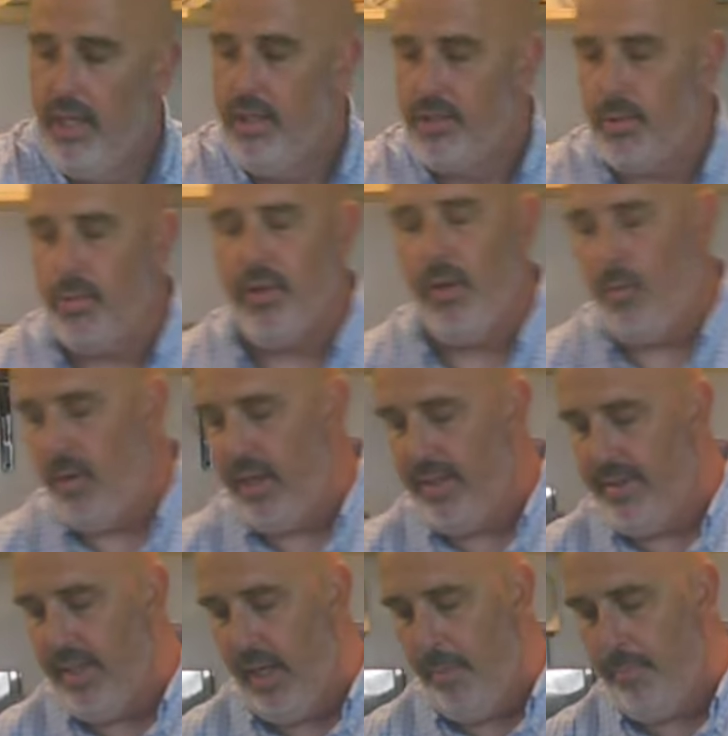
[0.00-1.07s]
So we're going to want
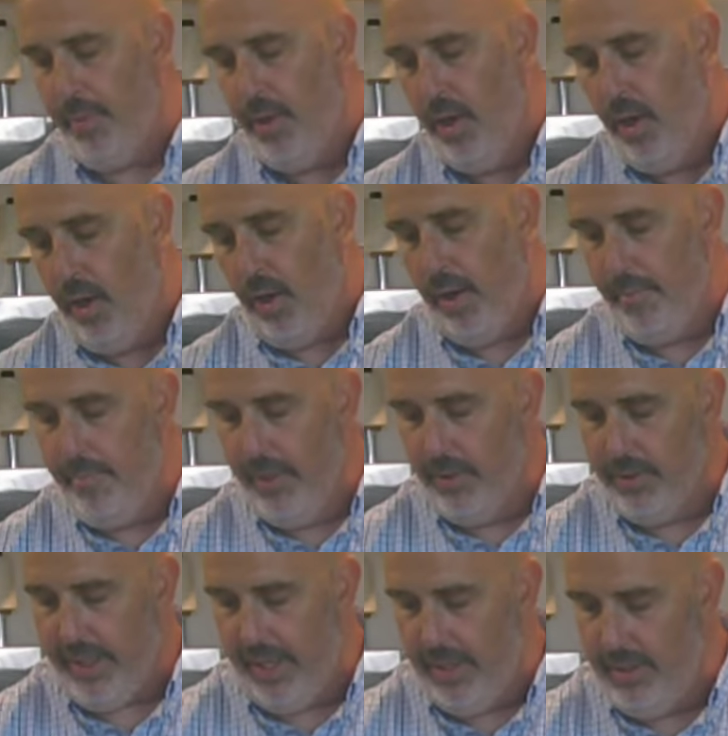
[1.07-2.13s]
to dump our
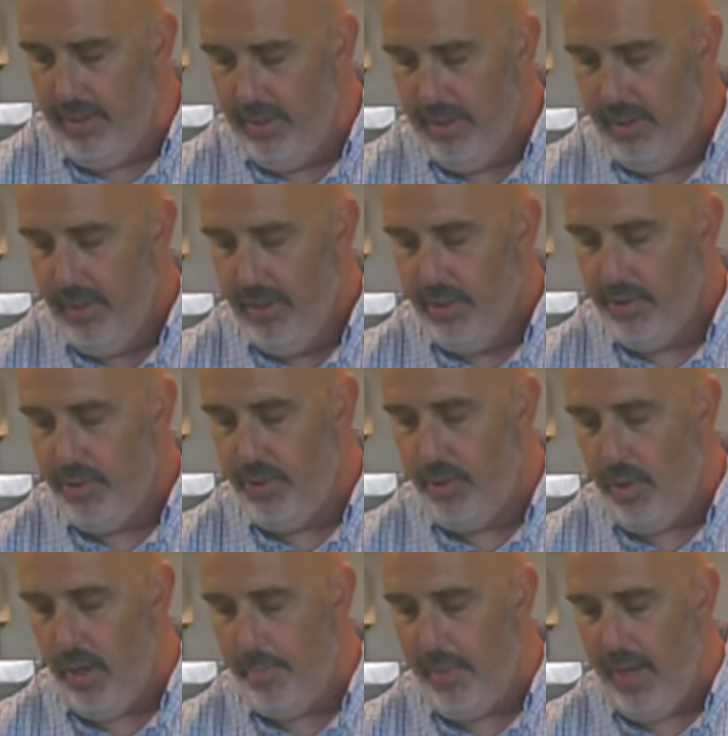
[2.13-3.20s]
milk in
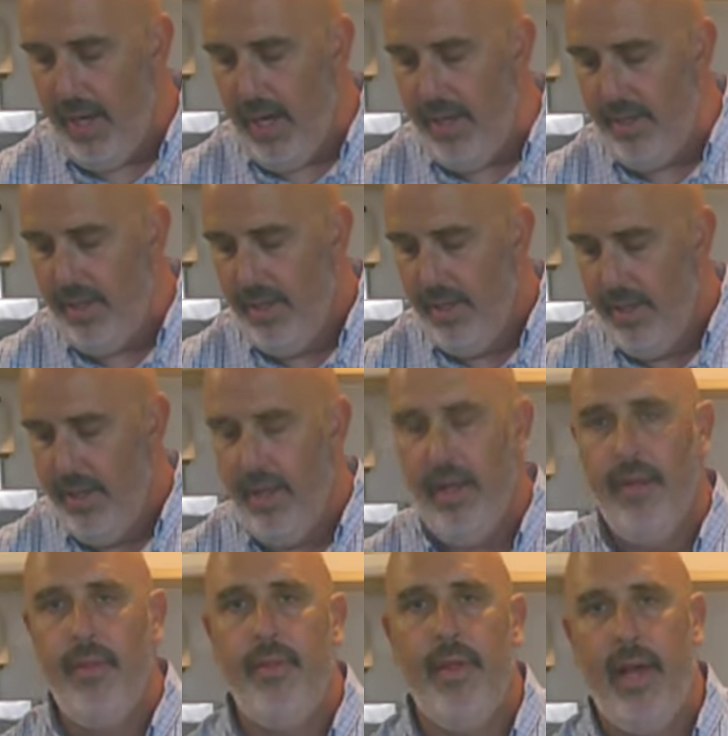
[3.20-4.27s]
to our pot
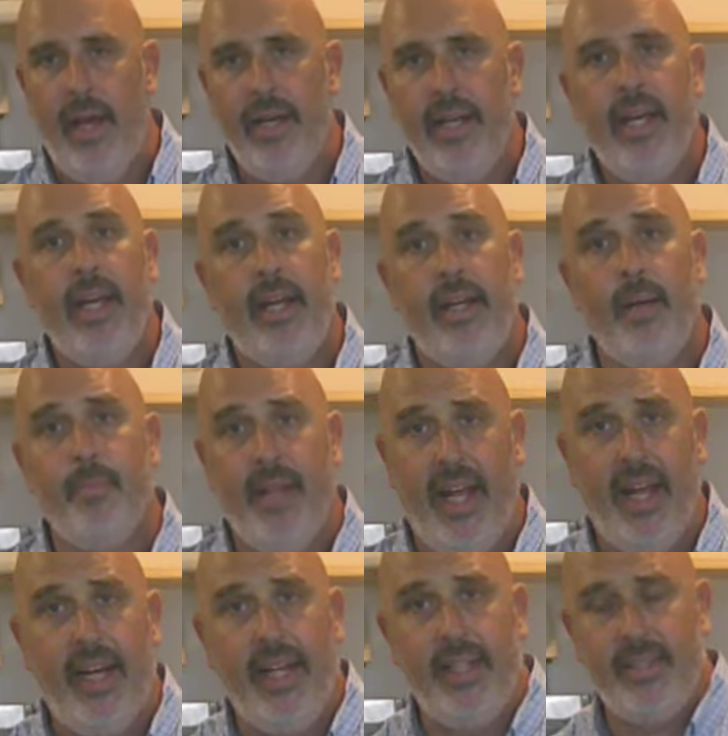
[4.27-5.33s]
and then heat it up to
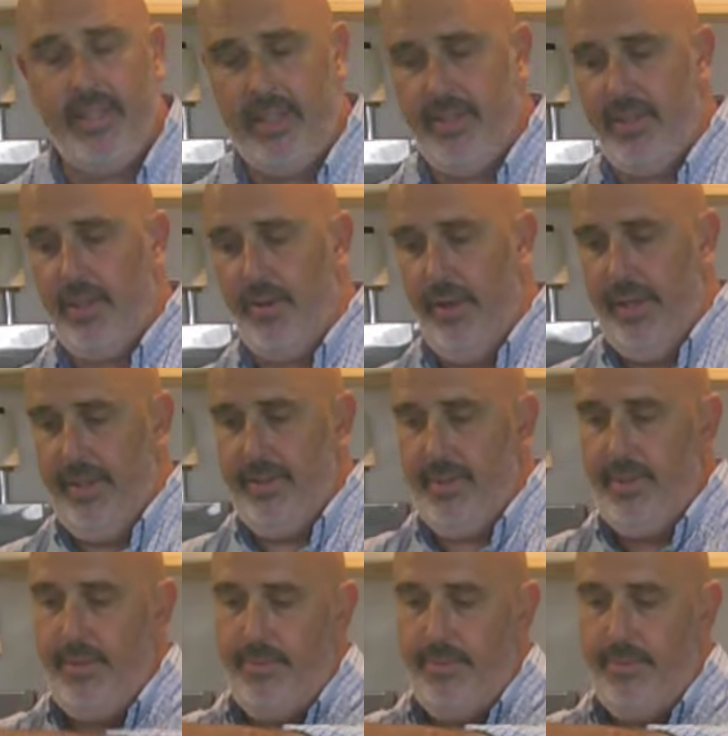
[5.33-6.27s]
86 degrees.